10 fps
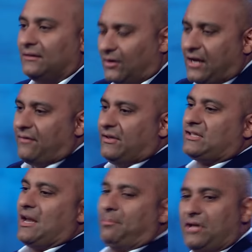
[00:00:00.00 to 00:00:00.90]
Okay, I'll give you an
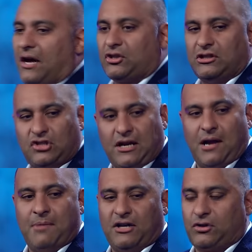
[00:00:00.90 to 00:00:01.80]
example how she
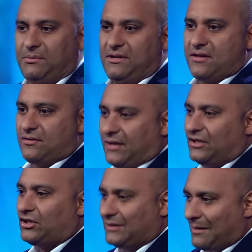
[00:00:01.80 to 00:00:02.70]
Jedi mind tricked me. The other
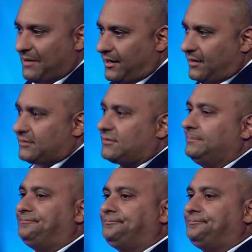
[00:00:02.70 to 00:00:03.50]
day, she's at my house.